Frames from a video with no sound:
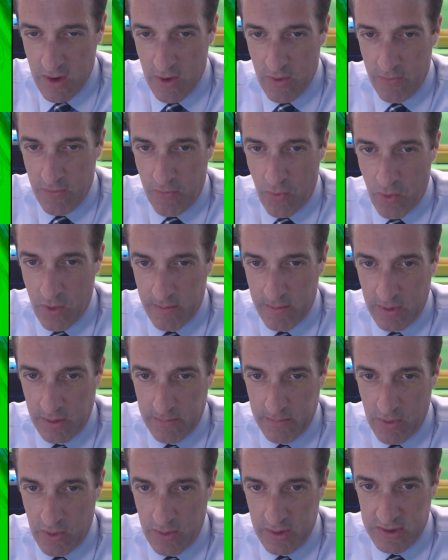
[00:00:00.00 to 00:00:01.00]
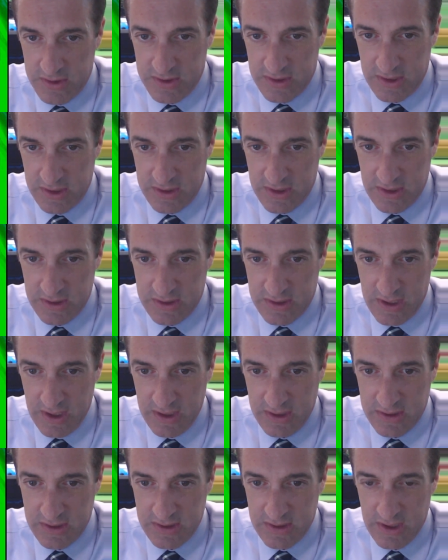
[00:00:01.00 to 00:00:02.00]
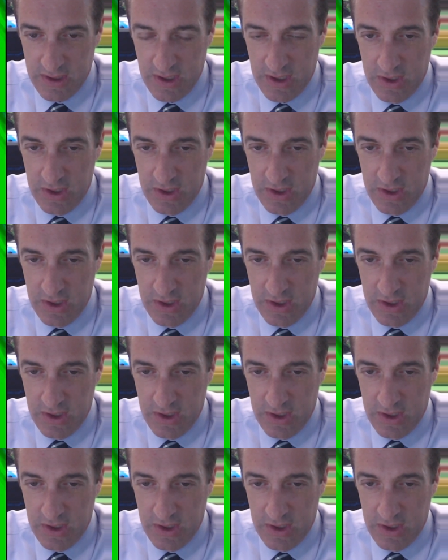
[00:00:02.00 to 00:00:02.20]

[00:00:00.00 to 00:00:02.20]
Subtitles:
Fort McMurray 66,